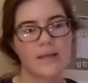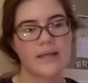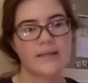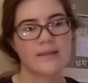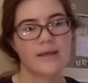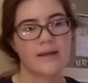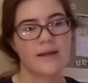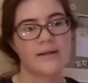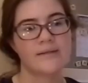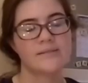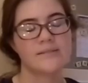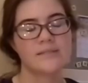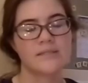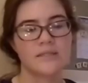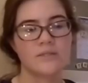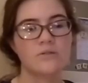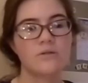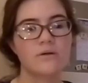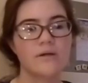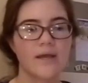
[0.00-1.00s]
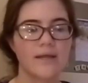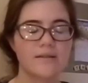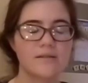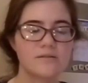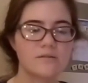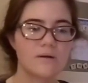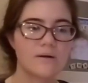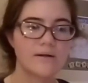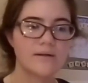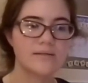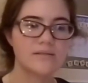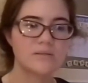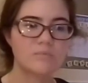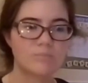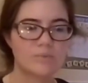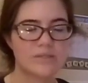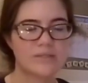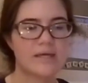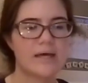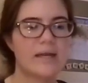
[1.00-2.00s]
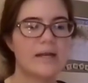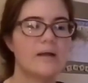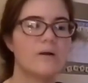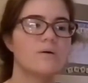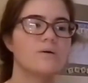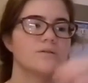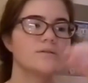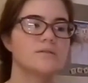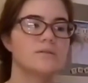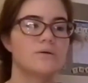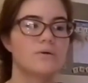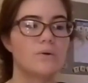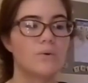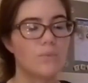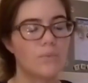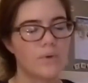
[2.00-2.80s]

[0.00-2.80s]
that I did look at this artist, but that I also